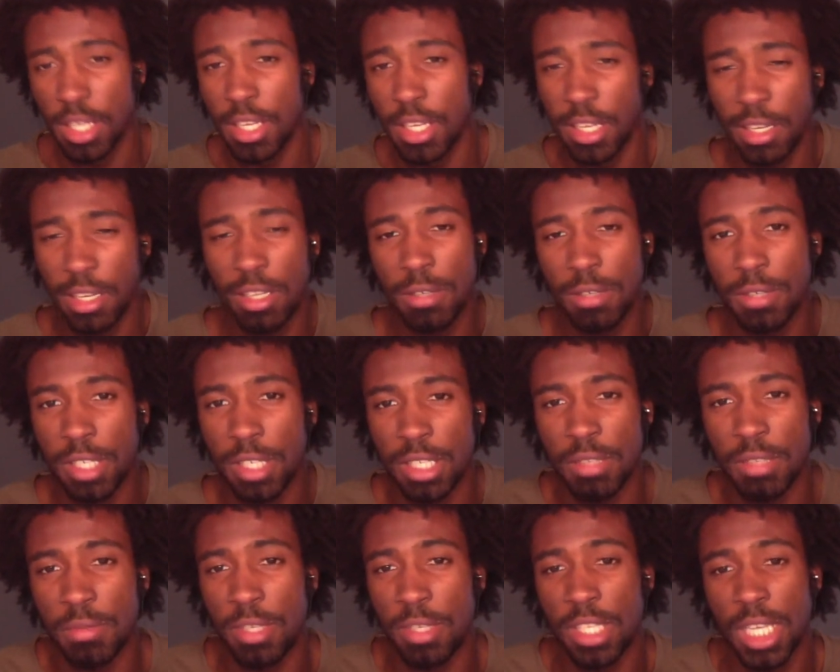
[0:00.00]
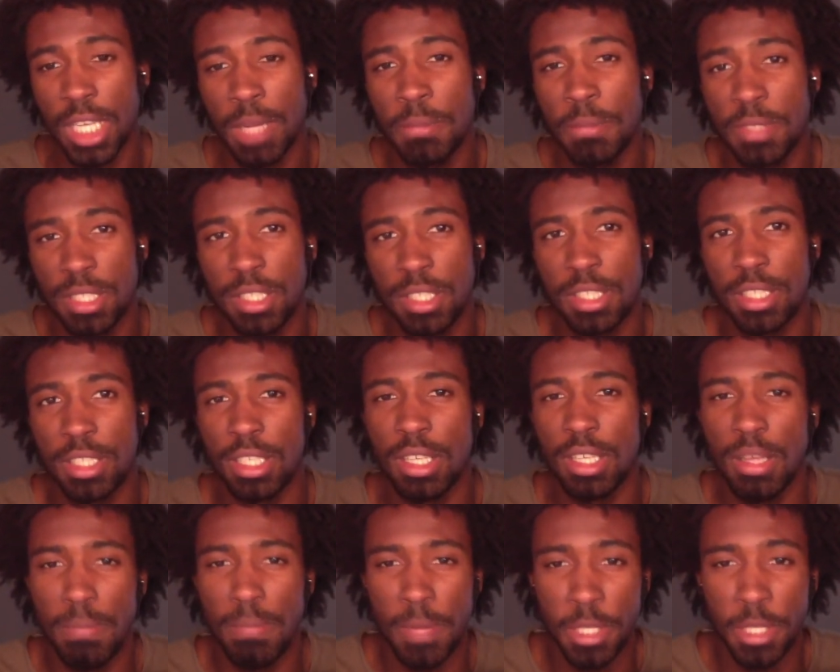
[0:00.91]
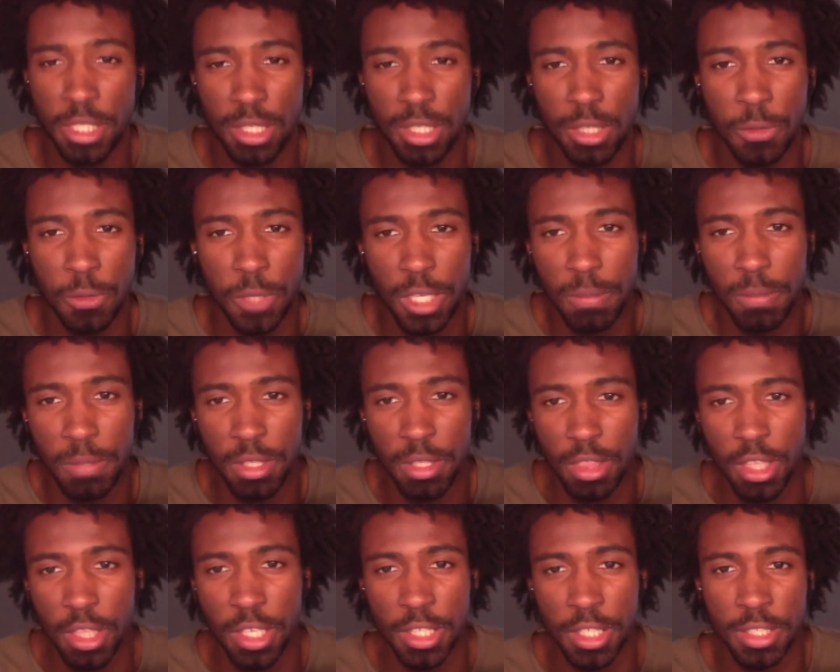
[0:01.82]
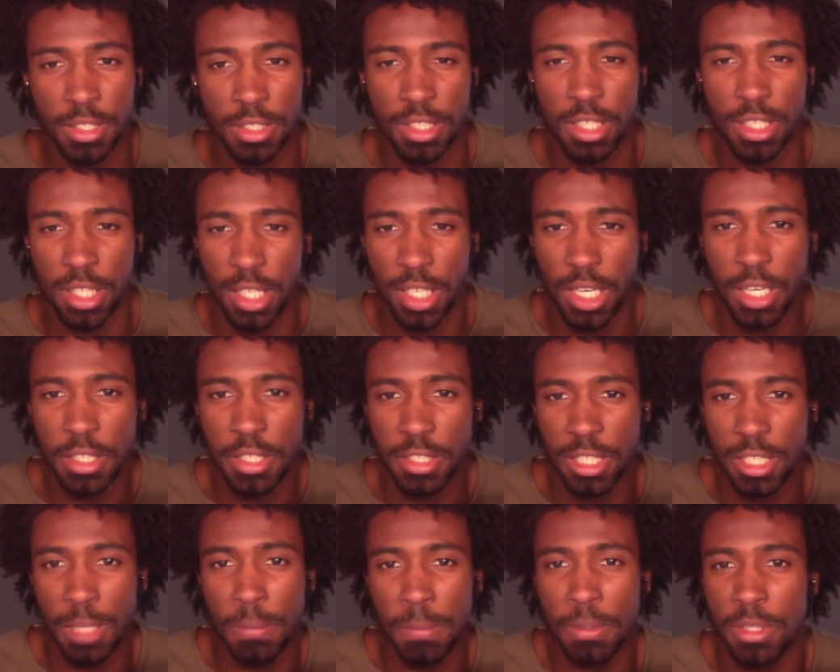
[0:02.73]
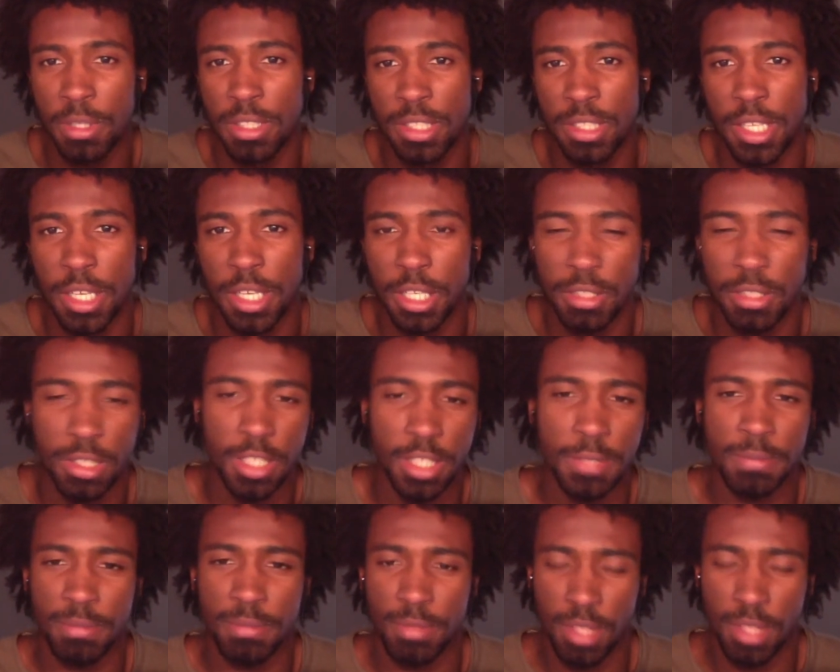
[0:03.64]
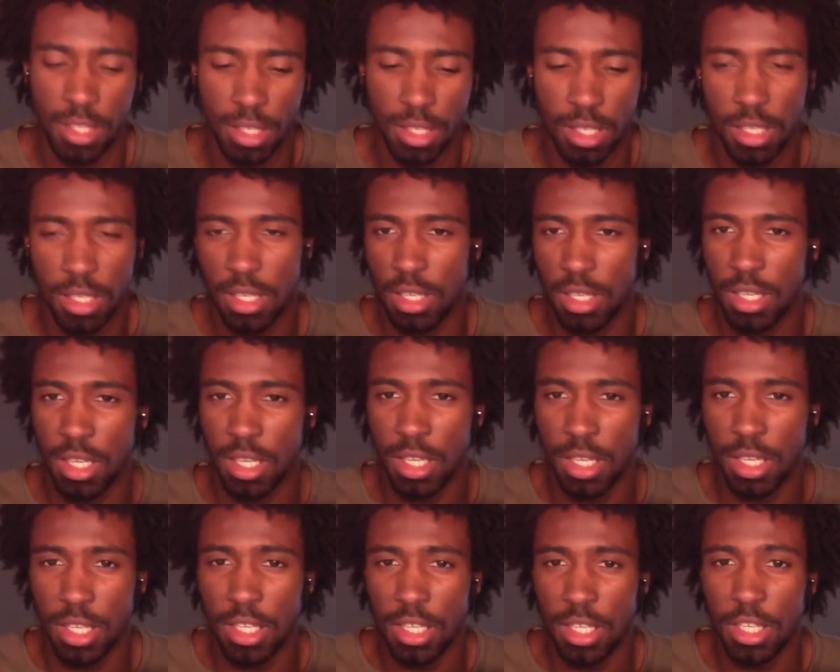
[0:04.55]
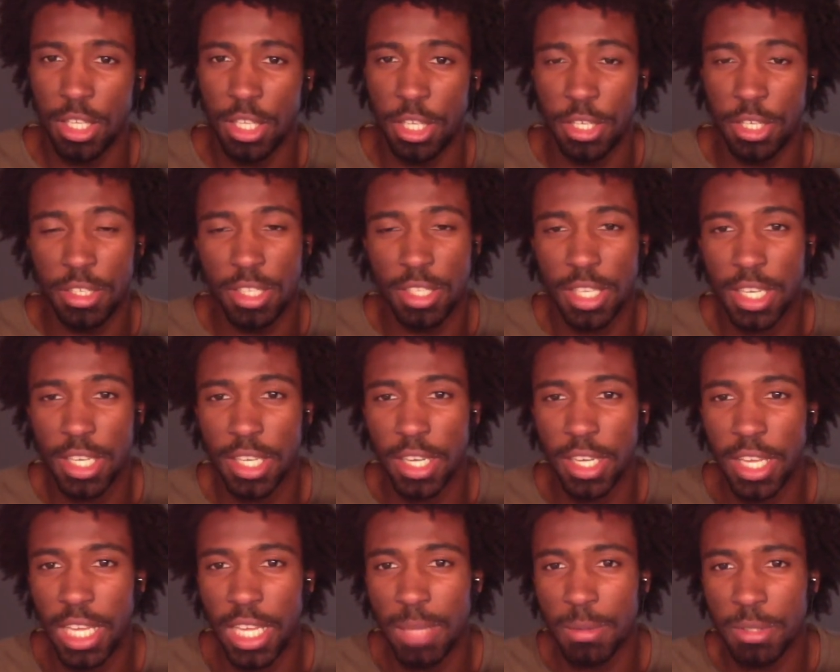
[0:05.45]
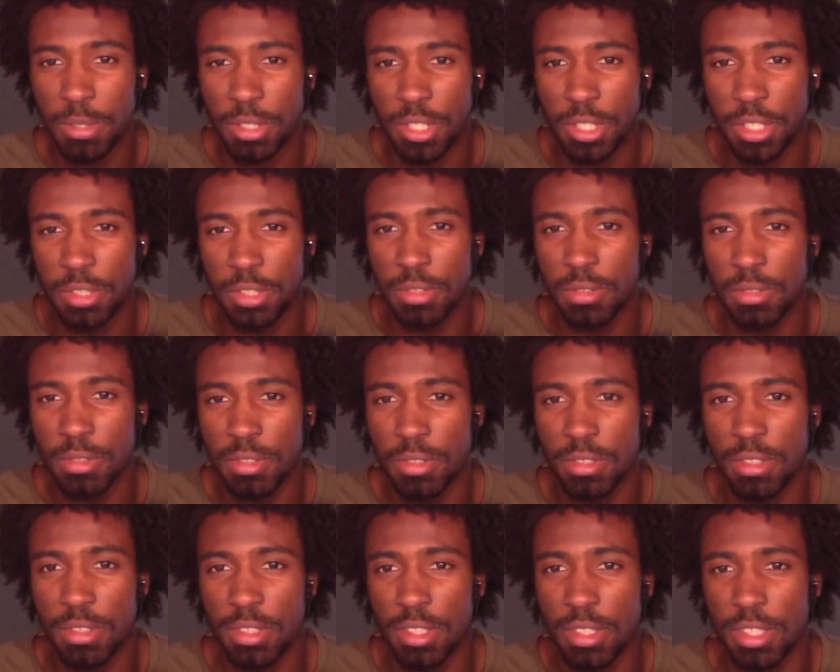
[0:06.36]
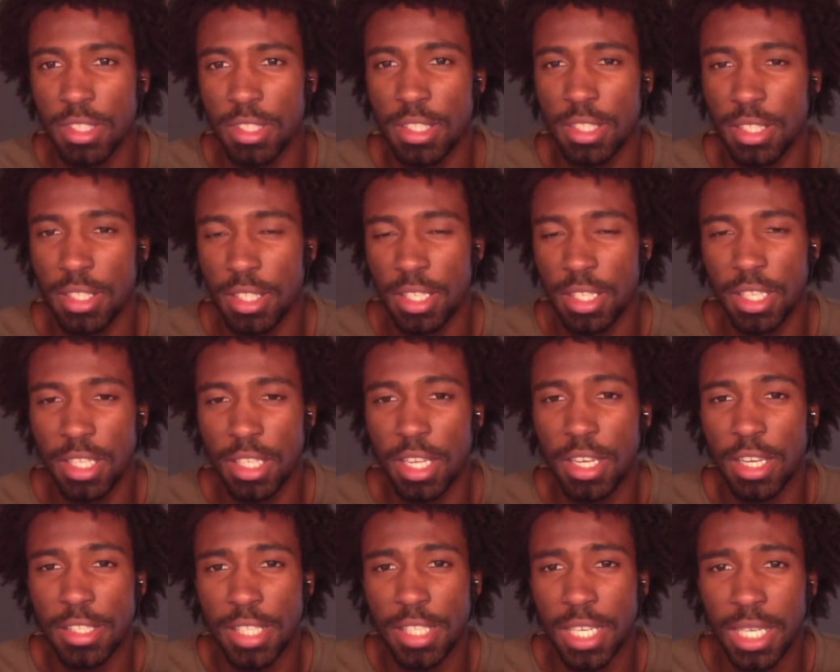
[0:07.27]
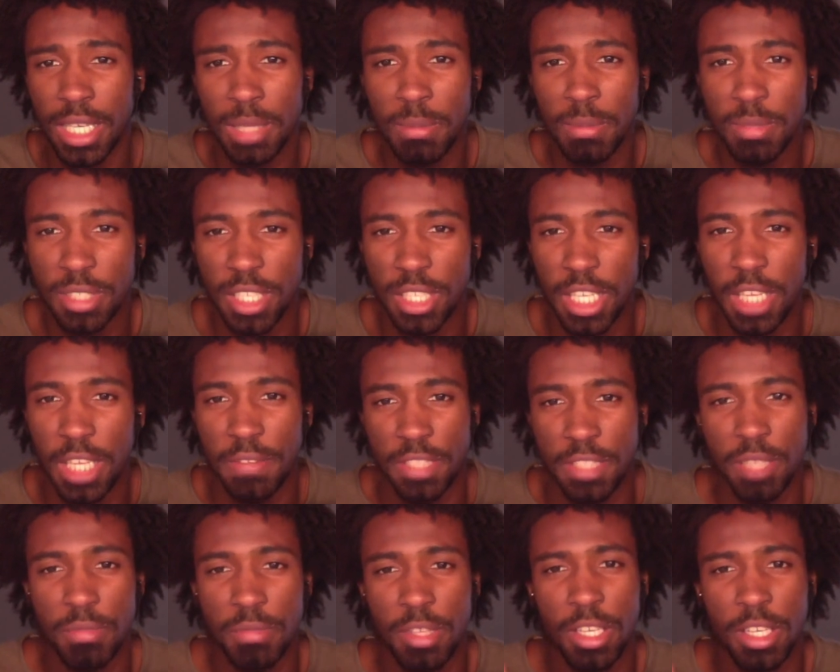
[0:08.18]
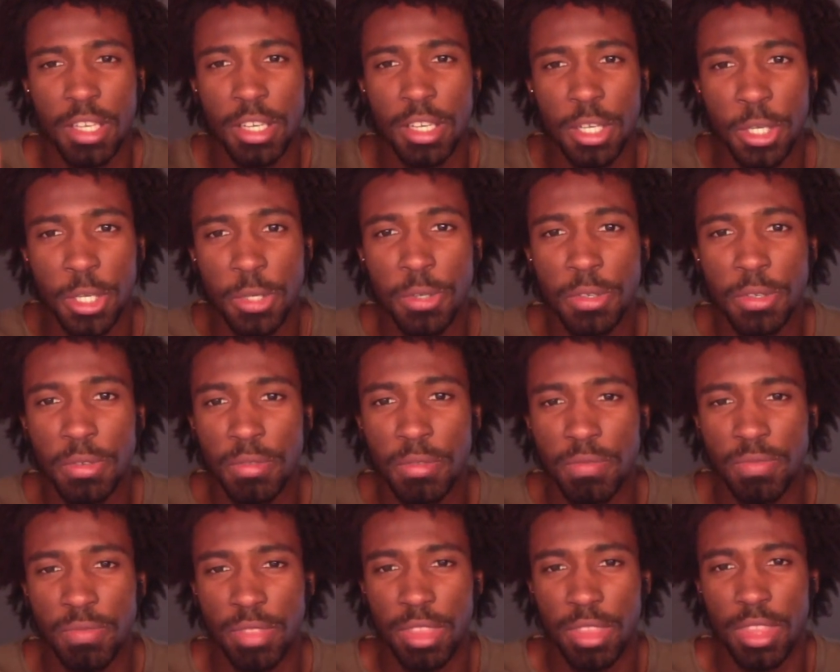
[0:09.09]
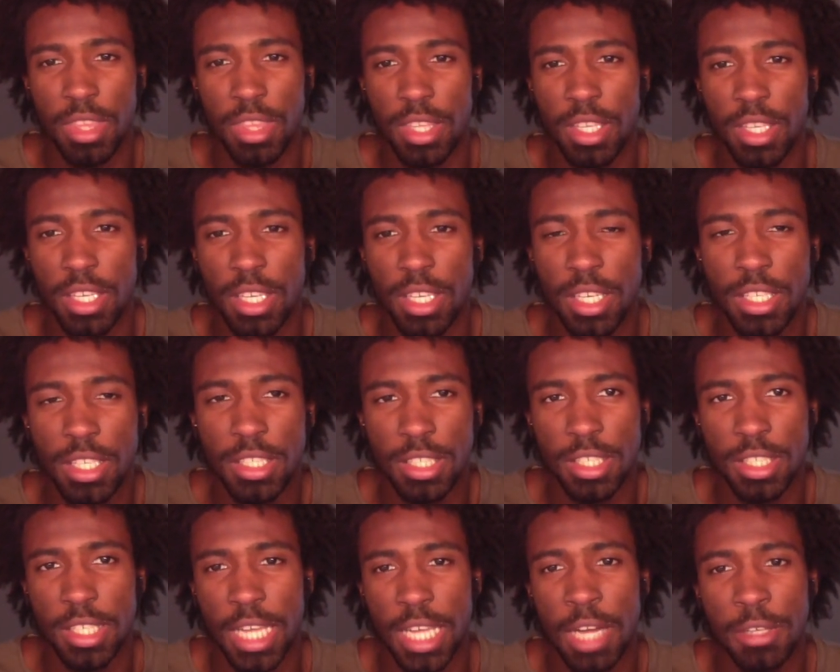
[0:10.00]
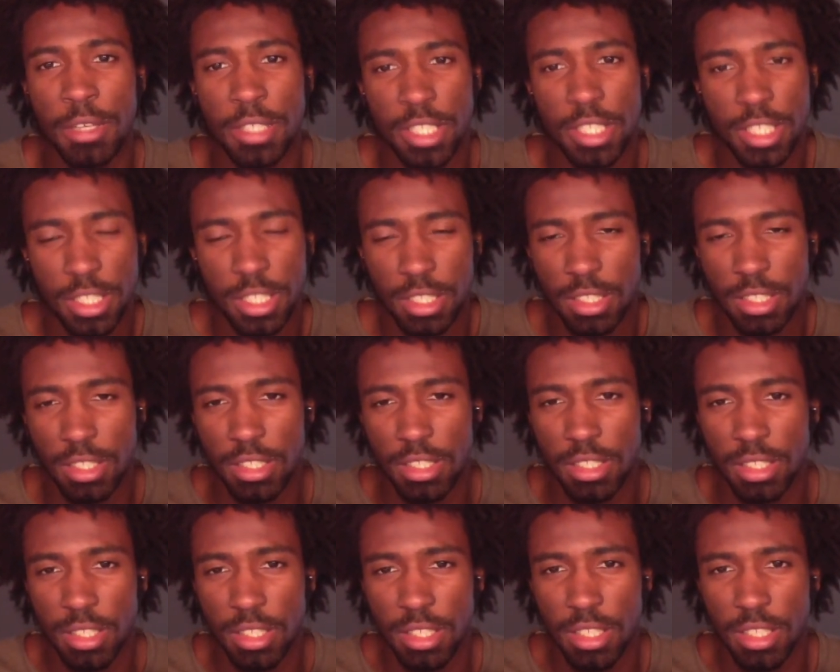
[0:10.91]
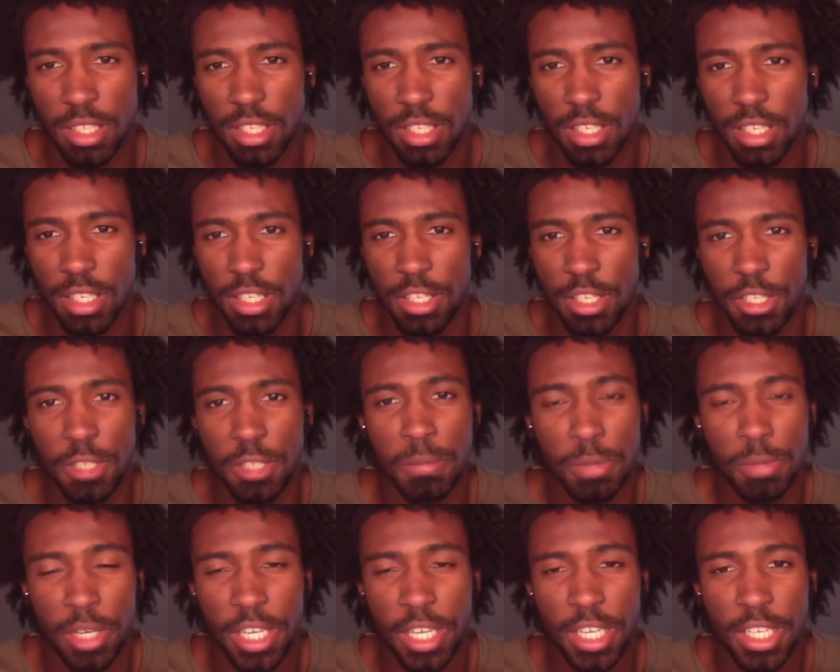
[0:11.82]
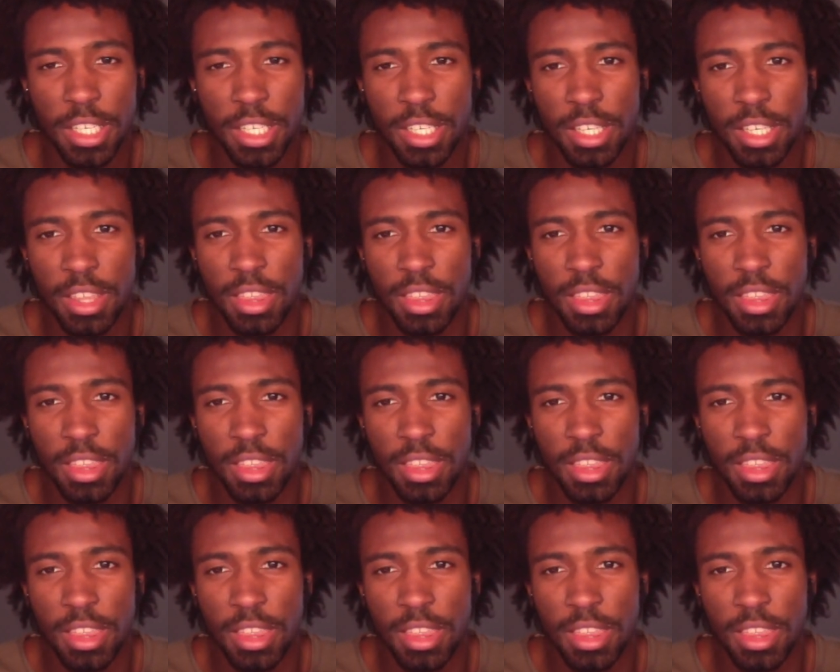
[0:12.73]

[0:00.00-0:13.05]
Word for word: Anyway, when it comes to mental equipment though, here's the important takeaway. You're not able to a lot of times, if something new is encountered, your brain